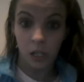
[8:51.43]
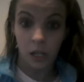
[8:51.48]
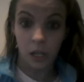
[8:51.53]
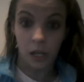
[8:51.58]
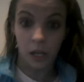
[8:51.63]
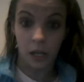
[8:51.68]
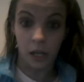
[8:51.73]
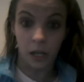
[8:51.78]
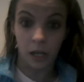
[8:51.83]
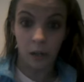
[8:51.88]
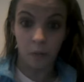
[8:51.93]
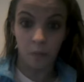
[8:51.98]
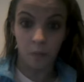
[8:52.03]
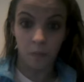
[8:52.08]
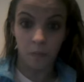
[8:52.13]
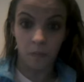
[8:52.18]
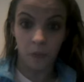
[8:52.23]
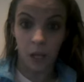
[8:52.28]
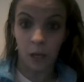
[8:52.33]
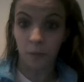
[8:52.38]

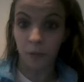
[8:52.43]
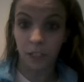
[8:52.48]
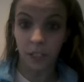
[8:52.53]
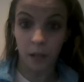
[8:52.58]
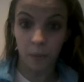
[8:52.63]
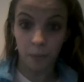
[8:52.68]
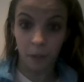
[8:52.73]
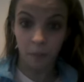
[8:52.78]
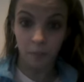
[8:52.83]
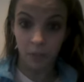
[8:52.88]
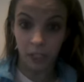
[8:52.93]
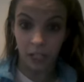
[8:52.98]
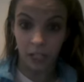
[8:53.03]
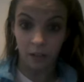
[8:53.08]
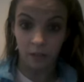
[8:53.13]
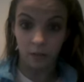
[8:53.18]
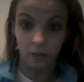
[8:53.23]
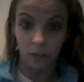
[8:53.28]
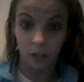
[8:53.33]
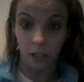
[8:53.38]
I was not pimped
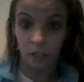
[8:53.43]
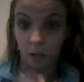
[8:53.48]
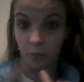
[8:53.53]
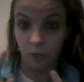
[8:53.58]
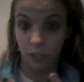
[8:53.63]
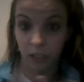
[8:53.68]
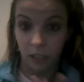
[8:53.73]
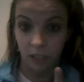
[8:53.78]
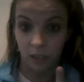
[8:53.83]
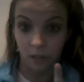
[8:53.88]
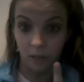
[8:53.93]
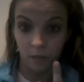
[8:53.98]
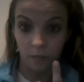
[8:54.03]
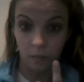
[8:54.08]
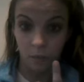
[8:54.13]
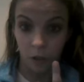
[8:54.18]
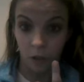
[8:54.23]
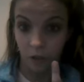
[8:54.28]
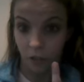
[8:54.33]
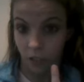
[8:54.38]
out, and I was not
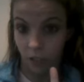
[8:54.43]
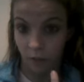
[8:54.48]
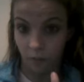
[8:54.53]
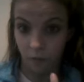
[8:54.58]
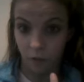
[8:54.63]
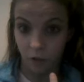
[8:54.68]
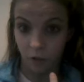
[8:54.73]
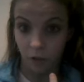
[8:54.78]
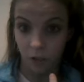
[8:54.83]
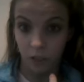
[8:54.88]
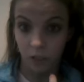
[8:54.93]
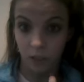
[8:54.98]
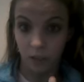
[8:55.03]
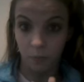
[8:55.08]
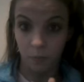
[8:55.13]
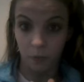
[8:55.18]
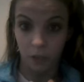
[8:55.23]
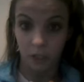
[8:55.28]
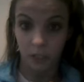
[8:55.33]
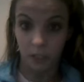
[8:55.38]
hooking up for drugs,
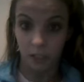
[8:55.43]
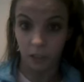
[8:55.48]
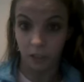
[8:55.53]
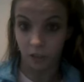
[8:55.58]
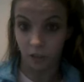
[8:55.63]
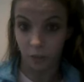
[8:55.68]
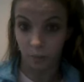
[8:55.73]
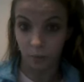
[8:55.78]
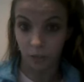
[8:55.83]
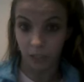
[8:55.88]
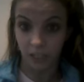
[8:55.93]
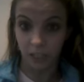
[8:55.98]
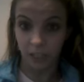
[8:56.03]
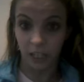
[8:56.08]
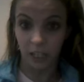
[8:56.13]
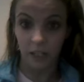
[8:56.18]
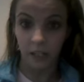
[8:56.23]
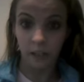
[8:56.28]
but that's all I'm going to say.